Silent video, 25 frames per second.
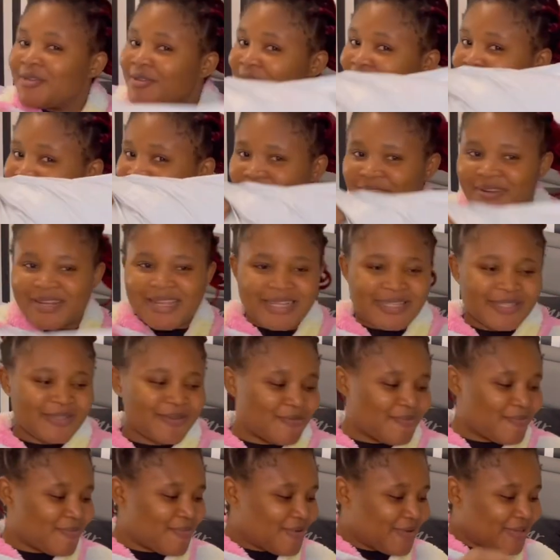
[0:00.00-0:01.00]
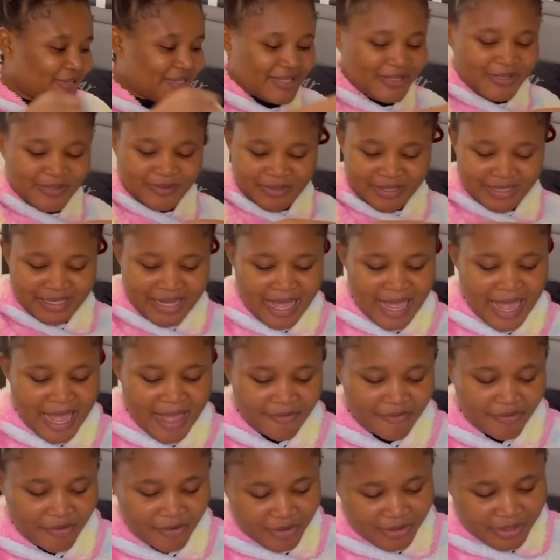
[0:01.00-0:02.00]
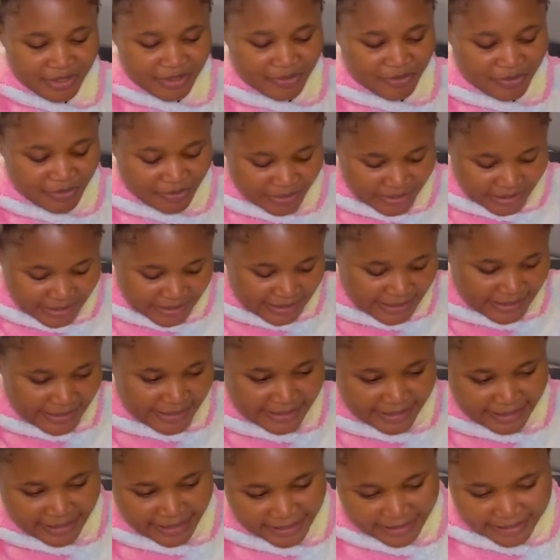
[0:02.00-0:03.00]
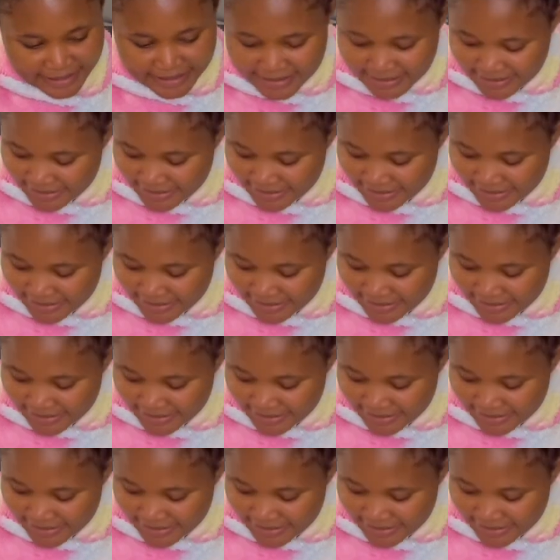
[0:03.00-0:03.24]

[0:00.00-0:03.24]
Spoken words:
So let's unbox this one that have all the goodies in it.